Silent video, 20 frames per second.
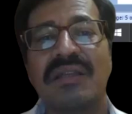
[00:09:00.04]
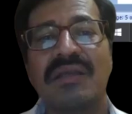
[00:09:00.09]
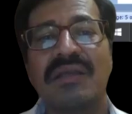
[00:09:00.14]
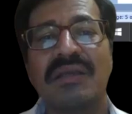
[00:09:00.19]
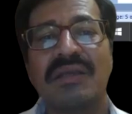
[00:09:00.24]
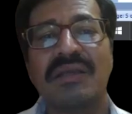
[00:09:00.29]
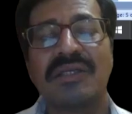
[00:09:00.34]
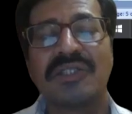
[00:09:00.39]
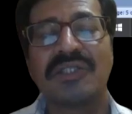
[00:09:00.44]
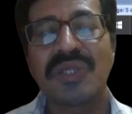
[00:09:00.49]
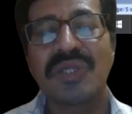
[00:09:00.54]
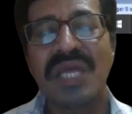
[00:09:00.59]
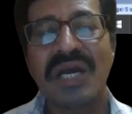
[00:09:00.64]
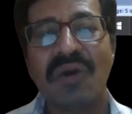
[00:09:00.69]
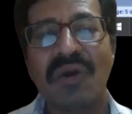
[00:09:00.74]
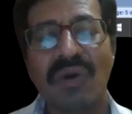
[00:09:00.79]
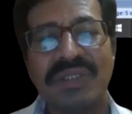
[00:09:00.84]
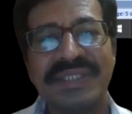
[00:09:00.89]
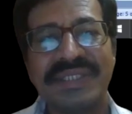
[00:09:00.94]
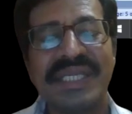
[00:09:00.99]
So the
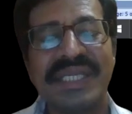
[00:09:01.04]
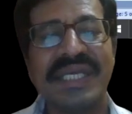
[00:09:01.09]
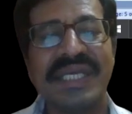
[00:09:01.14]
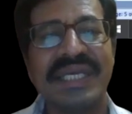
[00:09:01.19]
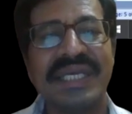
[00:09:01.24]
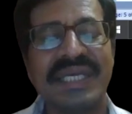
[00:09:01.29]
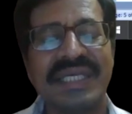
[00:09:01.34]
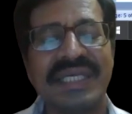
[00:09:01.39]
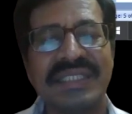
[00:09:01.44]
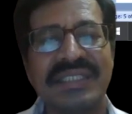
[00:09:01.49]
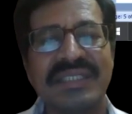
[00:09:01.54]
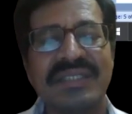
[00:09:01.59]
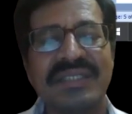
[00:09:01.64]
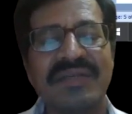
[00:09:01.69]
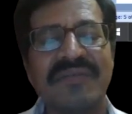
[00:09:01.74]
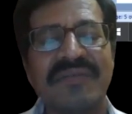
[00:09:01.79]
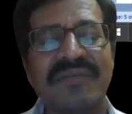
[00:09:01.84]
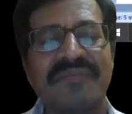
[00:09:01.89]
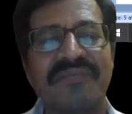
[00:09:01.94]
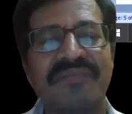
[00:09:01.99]
question is,
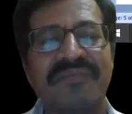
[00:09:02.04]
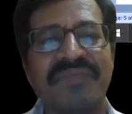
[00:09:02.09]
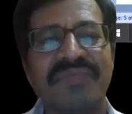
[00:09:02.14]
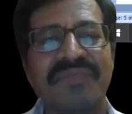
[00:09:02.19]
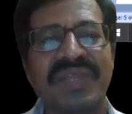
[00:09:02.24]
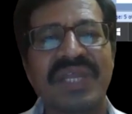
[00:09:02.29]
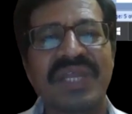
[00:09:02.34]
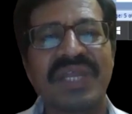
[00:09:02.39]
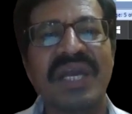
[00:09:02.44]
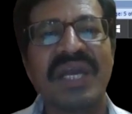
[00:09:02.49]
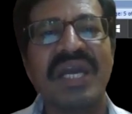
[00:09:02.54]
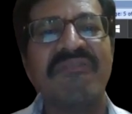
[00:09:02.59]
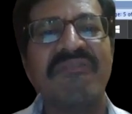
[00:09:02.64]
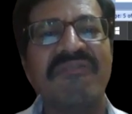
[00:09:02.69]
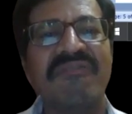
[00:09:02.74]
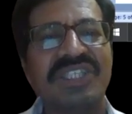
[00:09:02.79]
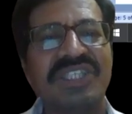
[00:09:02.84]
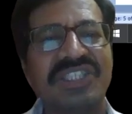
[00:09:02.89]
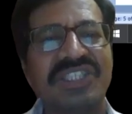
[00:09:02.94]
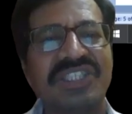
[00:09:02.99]
in which of the
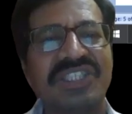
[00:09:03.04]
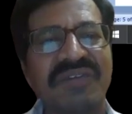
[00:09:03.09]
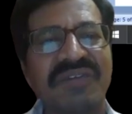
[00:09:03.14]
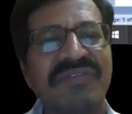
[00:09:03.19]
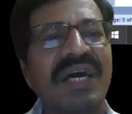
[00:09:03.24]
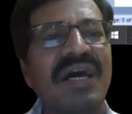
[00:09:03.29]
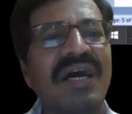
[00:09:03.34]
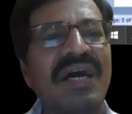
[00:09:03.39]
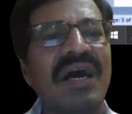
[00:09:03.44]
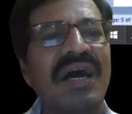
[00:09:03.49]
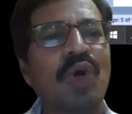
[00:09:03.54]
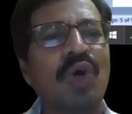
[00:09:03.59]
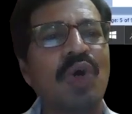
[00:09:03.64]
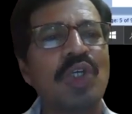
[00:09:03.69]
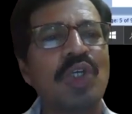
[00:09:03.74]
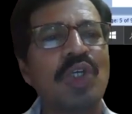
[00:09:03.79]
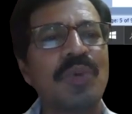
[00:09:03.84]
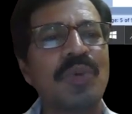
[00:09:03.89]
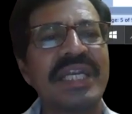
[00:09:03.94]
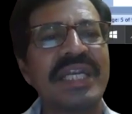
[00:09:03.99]
monosporic type
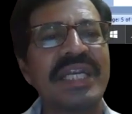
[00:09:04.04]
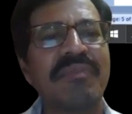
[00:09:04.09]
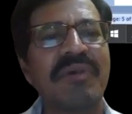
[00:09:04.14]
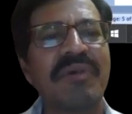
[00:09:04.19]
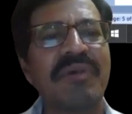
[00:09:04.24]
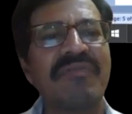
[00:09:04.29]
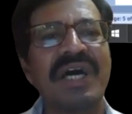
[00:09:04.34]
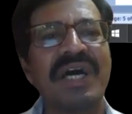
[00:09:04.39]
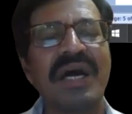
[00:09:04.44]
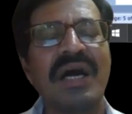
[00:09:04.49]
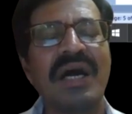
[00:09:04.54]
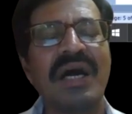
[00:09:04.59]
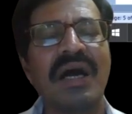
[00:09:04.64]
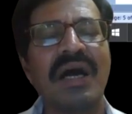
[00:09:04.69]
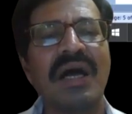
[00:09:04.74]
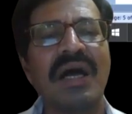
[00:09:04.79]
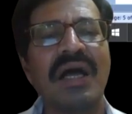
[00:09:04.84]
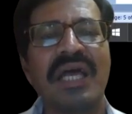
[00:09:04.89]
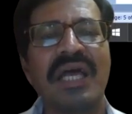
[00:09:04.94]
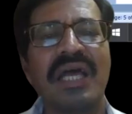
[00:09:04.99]
of the
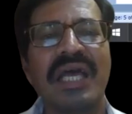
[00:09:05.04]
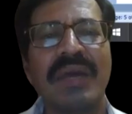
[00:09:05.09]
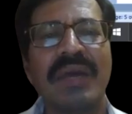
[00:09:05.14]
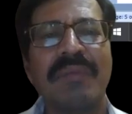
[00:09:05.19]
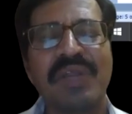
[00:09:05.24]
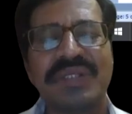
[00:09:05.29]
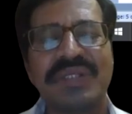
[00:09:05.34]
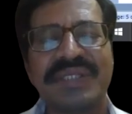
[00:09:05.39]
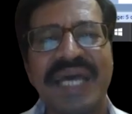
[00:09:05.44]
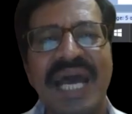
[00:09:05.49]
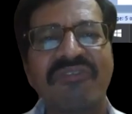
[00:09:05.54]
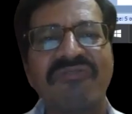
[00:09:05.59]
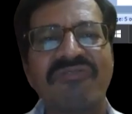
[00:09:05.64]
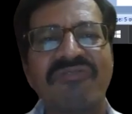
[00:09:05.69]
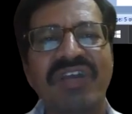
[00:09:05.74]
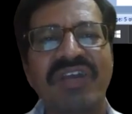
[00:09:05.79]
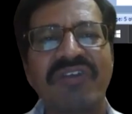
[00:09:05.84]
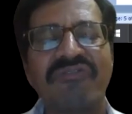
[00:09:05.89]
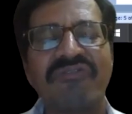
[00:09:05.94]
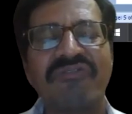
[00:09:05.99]
embryo sac we
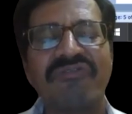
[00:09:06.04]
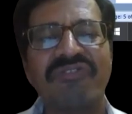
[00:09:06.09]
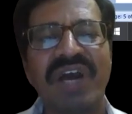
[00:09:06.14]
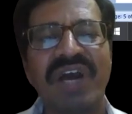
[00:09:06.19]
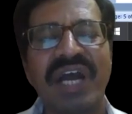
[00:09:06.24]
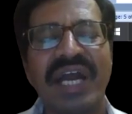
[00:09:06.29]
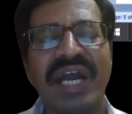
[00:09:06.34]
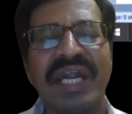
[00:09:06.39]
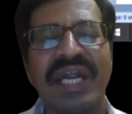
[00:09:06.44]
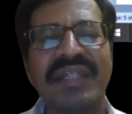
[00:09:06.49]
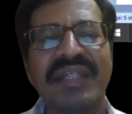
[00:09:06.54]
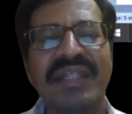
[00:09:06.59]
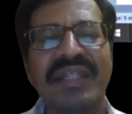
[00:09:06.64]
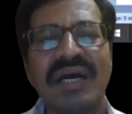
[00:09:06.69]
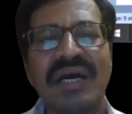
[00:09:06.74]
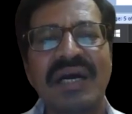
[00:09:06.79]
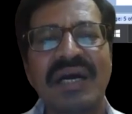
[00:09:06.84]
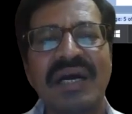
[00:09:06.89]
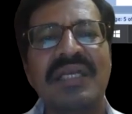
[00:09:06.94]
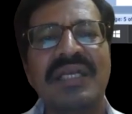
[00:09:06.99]
find the
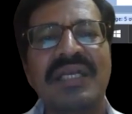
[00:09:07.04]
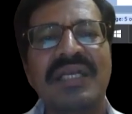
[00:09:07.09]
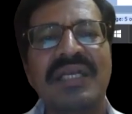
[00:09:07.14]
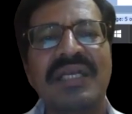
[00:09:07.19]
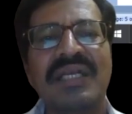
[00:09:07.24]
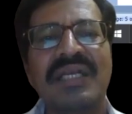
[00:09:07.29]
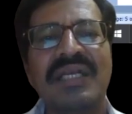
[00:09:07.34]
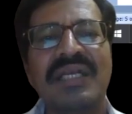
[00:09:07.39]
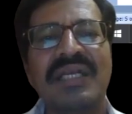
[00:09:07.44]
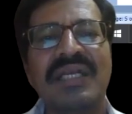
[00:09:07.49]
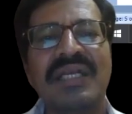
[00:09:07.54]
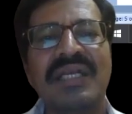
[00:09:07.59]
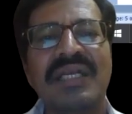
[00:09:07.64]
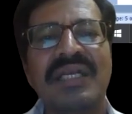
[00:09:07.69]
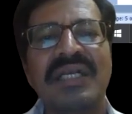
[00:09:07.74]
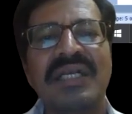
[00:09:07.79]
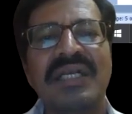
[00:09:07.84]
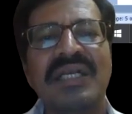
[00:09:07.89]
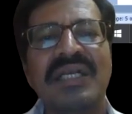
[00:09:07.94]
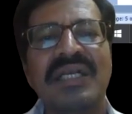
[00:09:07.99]
chelagel
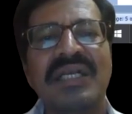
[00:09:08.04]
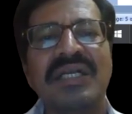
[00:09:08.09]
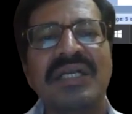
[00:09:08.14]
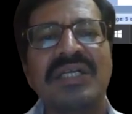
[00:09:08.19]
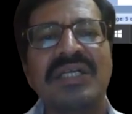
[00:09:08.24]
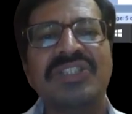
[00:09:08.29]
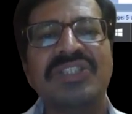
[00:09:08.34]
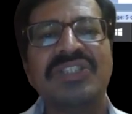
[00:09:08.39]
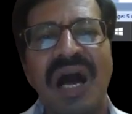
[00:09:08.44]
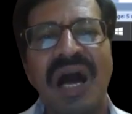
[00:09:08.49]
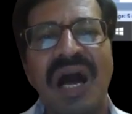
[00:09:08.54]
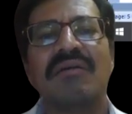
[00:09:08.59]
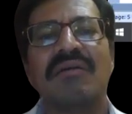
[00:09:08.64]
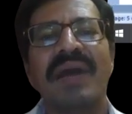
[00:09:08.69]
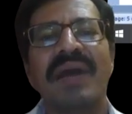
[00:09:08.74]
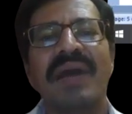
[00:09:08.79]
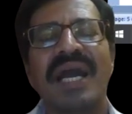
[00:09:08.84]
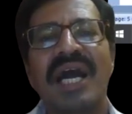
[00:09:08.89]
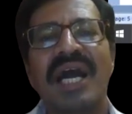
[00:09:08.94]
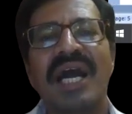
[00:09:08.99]

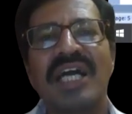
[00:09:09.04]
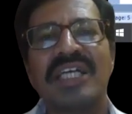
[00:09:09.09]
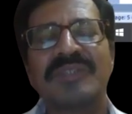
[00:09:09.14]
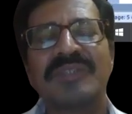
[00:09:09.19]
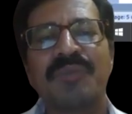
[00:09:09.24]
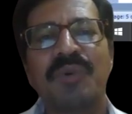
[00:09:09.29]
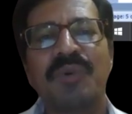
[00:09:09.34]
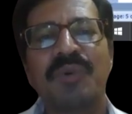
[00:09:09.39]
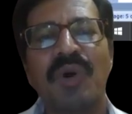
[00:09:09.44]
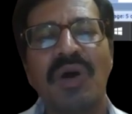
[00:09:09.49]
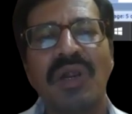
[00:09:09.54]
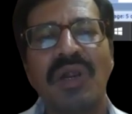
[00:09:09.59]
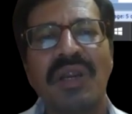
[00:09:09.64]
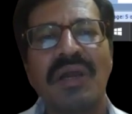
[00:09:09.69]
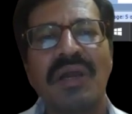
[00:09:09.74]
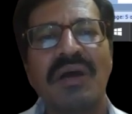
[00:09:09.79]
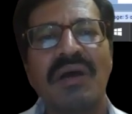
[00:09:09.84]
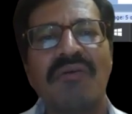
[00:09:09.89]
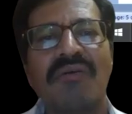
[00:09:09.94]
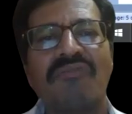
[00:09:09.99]
megaspore
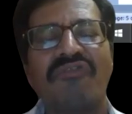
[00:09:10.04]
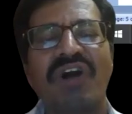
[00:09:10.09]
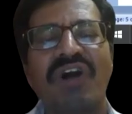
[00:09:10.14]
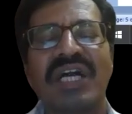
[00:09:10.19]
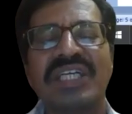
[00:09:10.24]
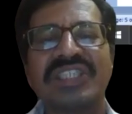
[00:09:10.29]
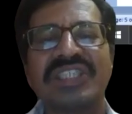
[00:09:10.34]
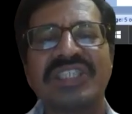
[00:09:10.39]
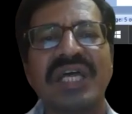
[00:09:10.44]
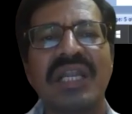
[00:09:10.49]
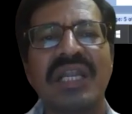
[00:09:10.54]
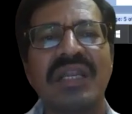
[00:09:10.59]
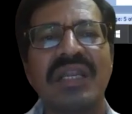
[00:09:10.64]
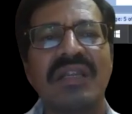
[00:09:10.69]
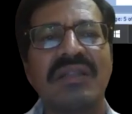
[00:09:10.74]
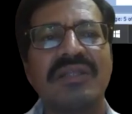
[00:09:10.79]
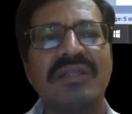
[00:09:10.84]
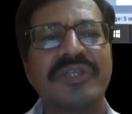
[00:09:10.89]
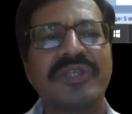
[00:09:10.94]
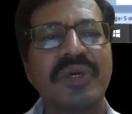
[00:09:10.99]
functional?
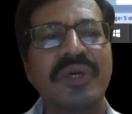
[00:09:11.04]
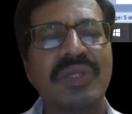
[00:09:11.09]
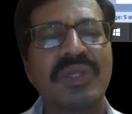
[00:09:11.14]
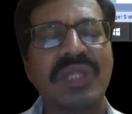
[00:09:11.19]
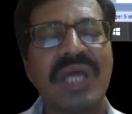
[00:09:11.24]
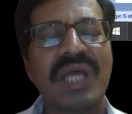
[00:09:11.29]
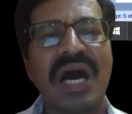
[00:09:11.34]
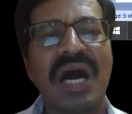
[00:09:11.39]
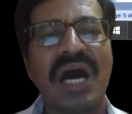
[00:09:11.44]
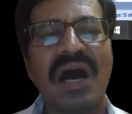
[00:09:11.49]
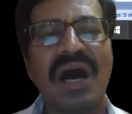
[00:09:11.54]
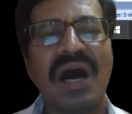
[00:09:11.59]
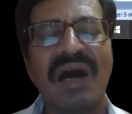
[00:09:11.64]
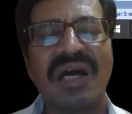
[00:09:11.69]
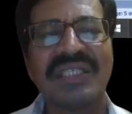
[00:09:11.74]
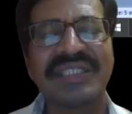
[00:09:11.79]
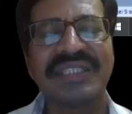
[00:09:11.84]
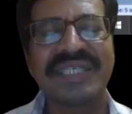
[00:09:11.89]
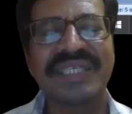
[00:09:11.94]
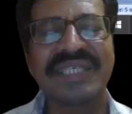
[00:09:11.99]
So the answer is
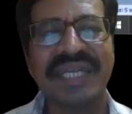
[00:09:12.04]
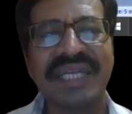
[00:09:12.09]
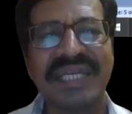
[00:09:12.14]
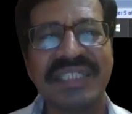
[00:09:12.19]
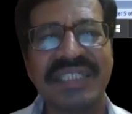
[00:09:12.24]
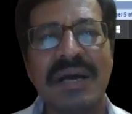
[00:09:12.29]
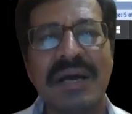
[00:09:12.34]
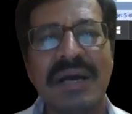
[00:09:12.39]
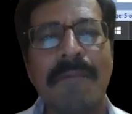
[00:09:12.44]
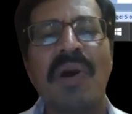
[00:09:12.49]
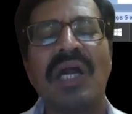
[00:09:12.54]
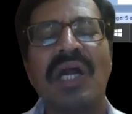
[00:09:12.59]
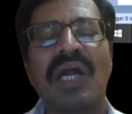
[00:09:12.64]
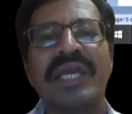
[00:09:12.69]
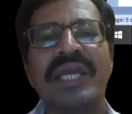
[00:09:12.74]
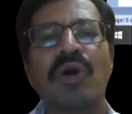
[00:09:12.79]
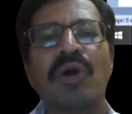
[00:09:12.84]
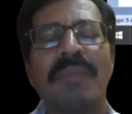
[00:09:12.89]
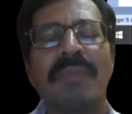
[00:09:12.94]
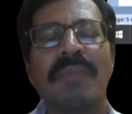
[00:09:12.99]
polygonum.
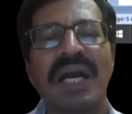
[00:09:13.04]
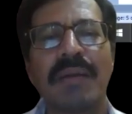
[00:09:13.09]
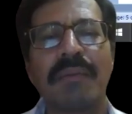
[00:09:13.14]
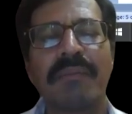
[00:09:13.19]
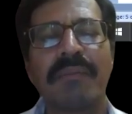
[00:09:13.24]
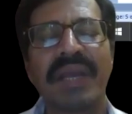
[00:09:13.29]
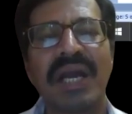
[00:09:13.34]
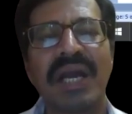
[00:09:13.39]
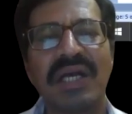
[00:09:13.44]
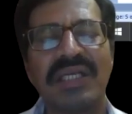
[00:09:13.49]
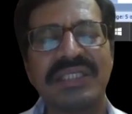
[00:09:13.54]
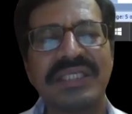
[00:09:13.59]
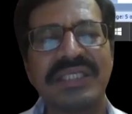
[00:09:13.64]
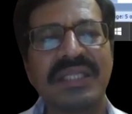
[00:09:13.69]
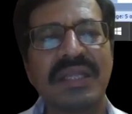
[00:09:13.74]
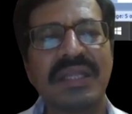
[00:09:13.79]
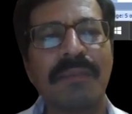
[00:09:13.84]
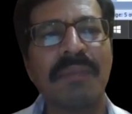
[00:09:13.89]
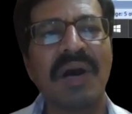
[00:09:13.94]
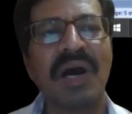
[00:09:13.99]
But because in the
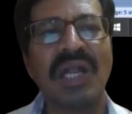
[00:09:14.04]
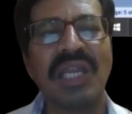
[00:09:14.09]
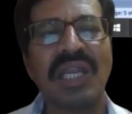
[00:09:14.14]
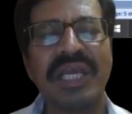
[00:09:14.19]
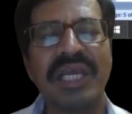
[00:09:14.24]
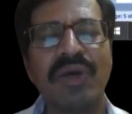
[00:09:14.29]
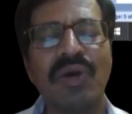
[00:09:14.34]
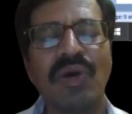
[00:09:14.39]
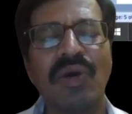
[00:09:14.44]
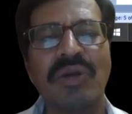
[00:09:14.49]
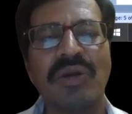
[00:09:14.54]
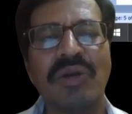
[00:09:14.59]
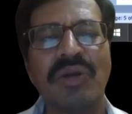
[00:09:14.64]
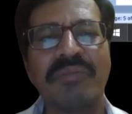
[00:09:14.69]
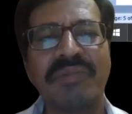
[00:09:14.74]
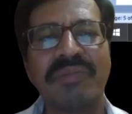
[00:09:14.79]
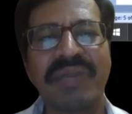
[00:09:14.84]
polygonum type,